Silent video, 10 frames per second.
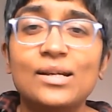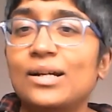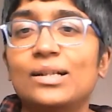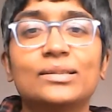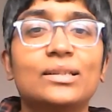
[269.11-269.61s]

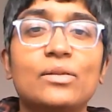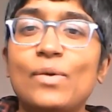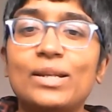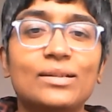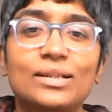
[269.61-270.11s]
and they
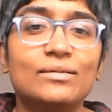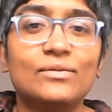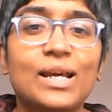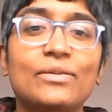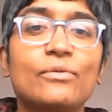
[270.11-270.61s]
went and
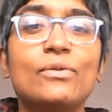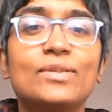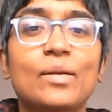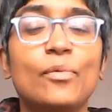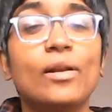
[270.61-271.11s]
had their own
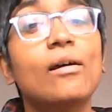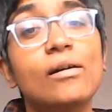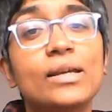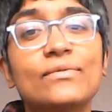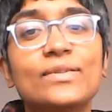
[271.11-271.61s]
separate
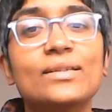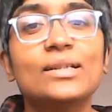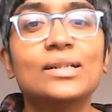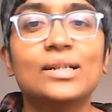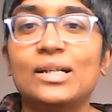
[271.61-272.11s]
lives
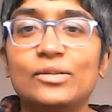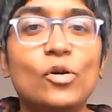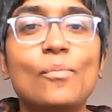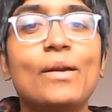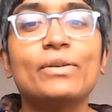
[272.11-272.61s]
and
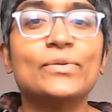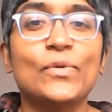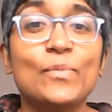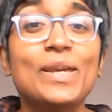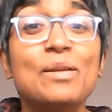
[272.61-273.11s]
got married to other
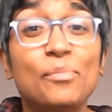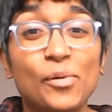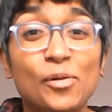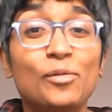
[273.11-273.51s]
people,